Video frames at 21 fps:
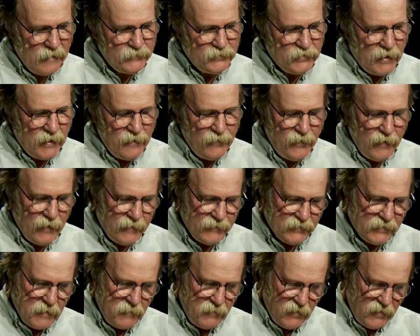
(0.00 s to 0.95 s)
trying to think of
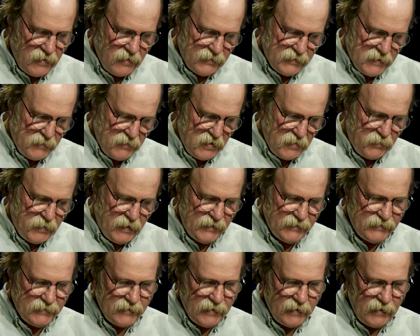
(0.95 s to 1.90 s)
some of the
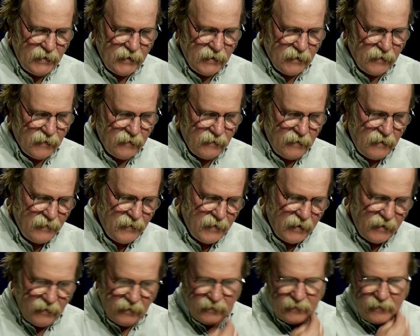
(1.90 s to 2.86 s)
pieces in here
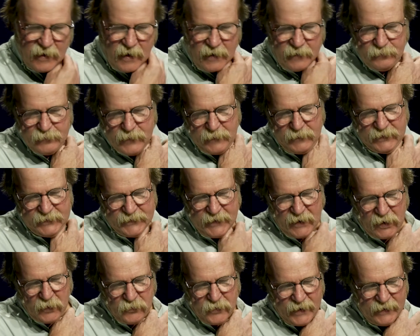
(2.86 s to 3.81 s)
that are maybe
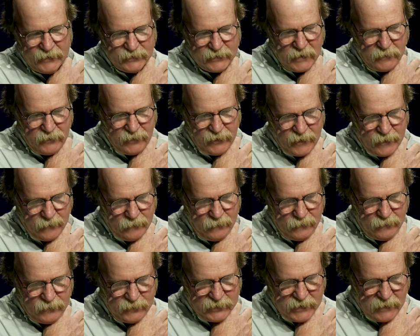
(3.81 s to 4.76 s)
celebrate some of the
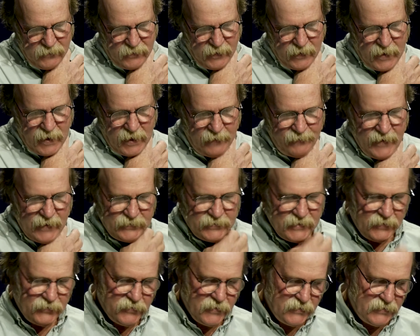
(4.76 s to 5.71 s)
kind of
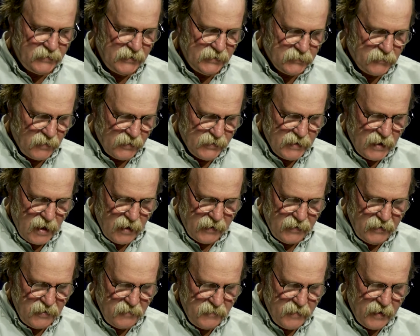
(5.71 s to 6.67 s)
eccentricities we're
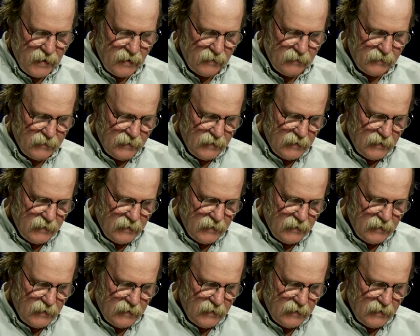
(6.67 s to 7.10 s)
talking about.